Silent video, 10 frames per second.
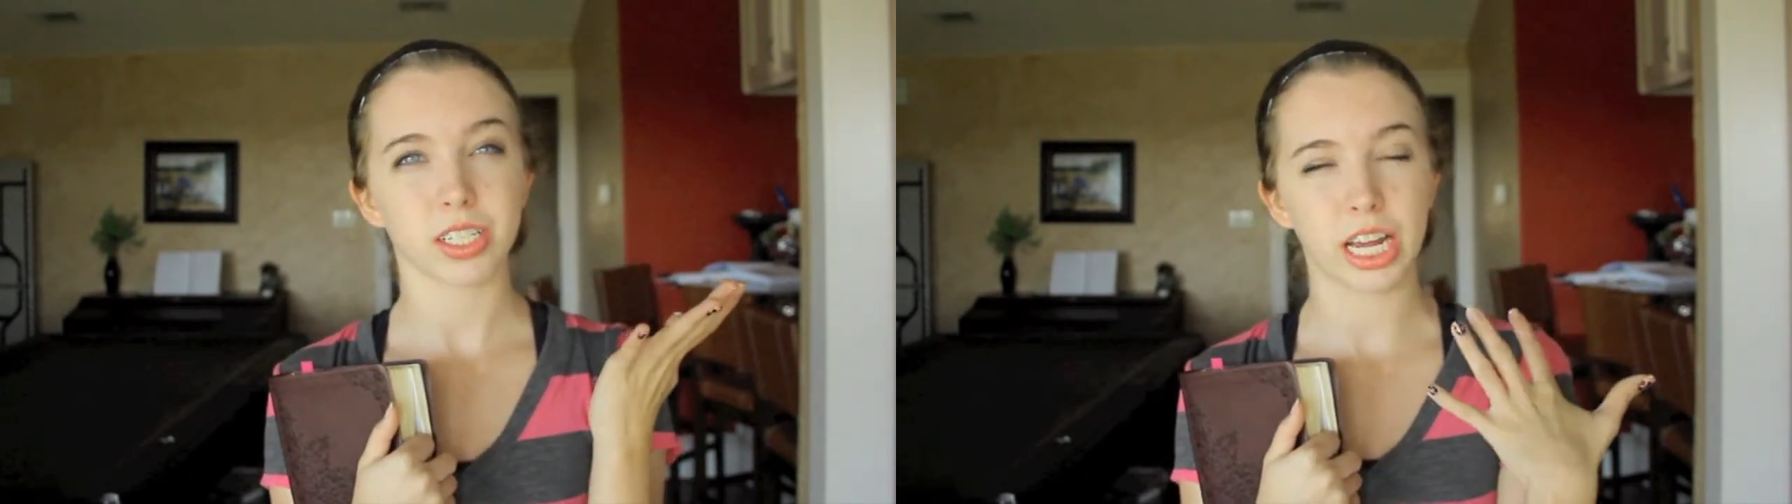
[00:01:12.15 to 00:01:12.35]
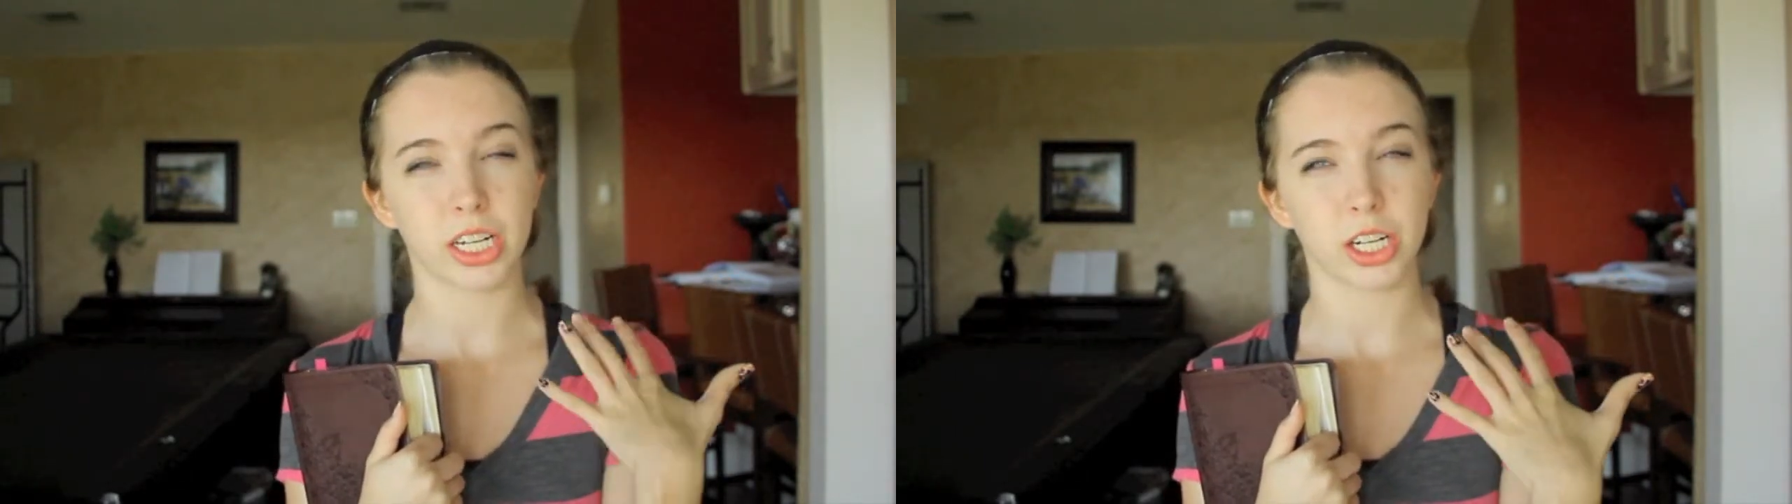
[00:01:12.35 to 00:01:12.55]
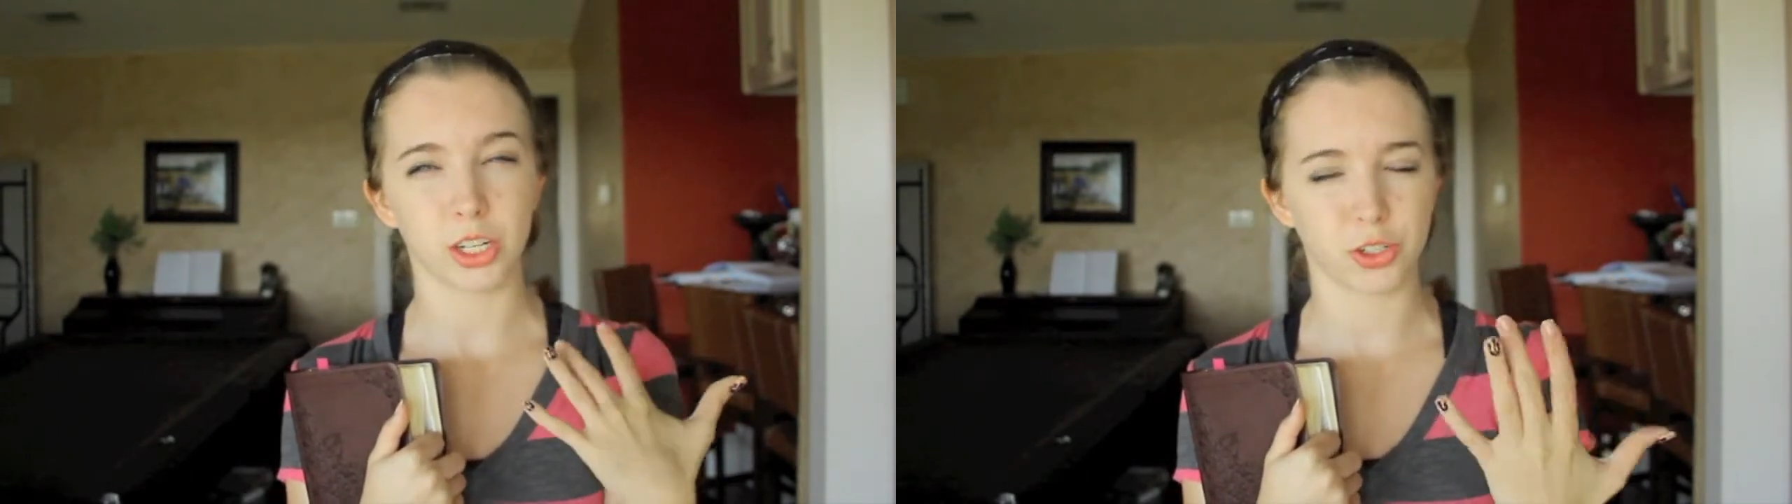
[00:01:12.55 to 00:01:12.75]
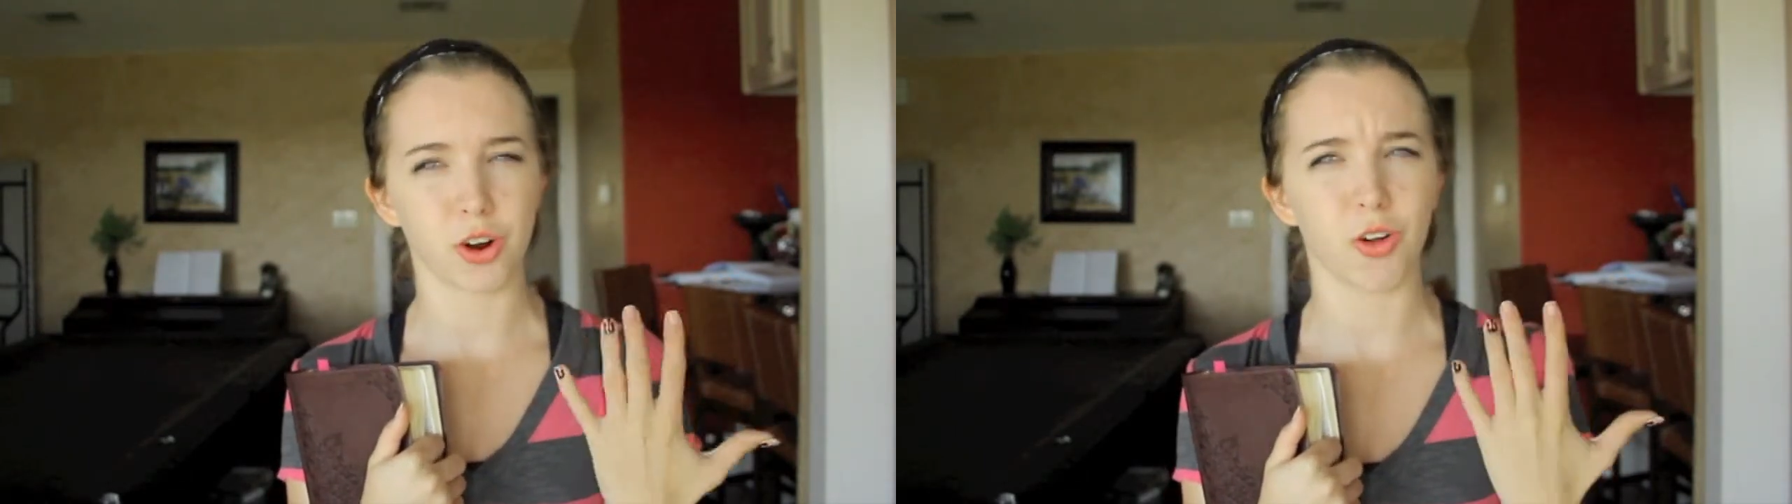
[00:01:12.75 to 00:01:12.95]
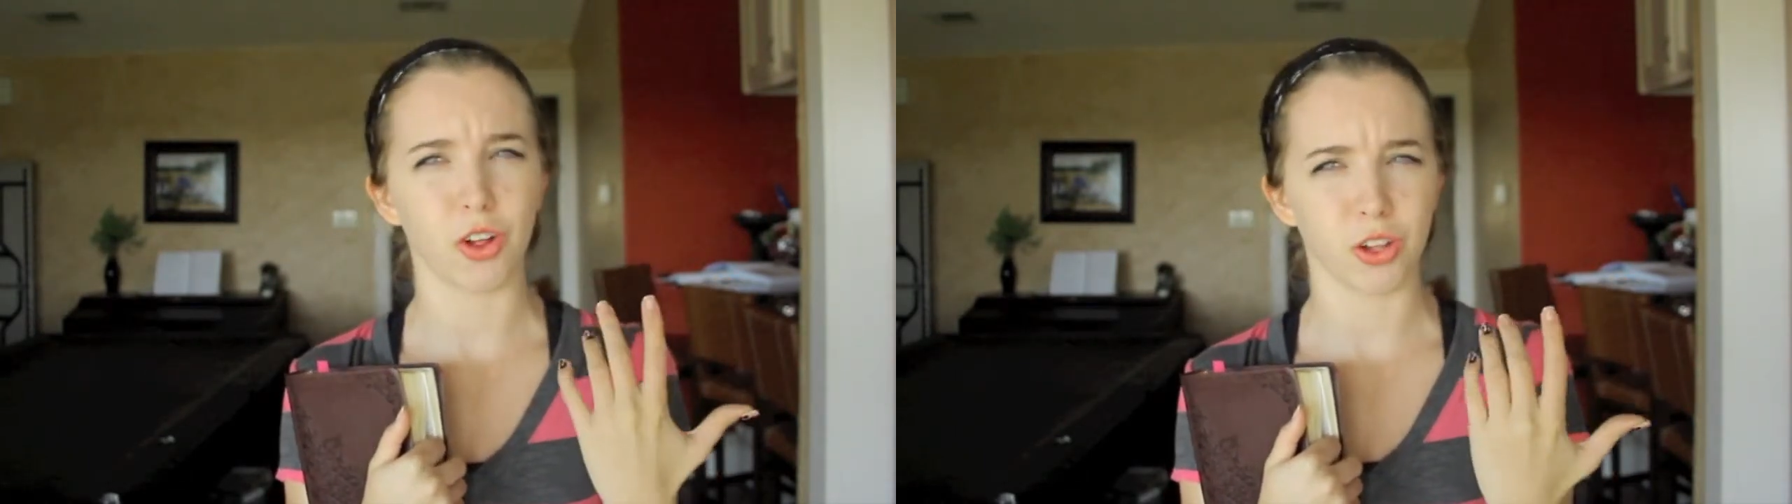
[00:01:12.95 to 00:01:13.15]
can
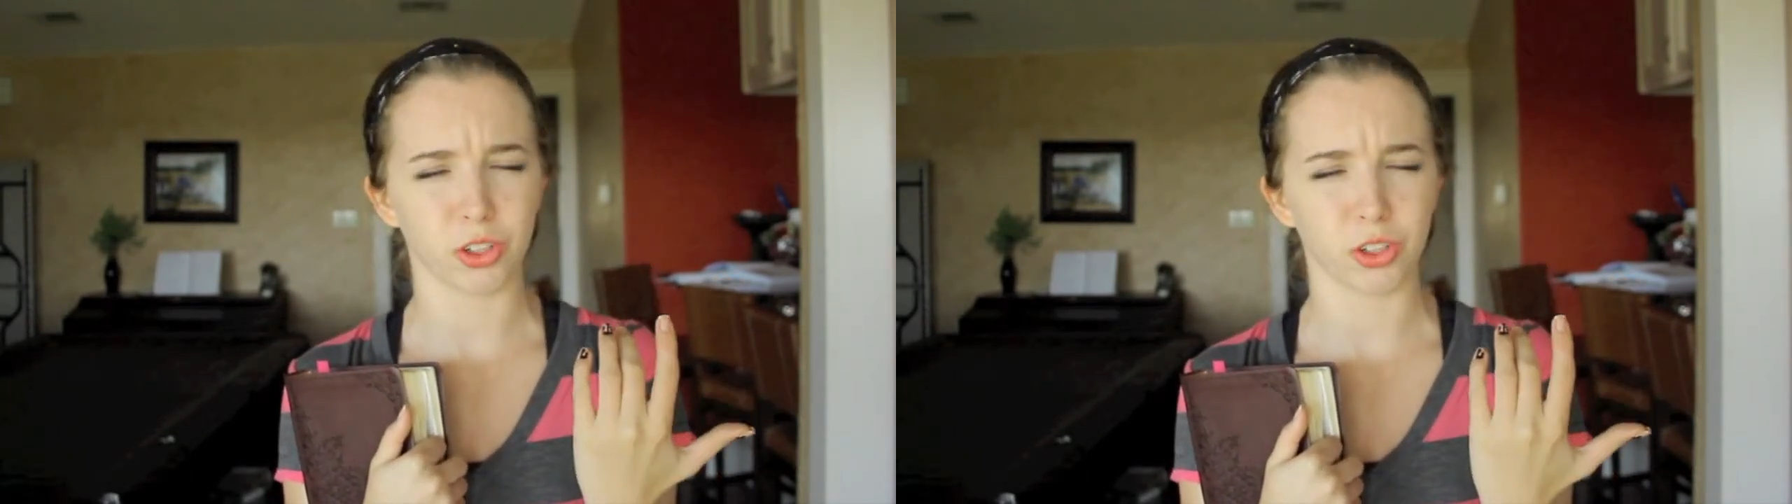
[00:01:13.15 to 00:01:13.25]
control a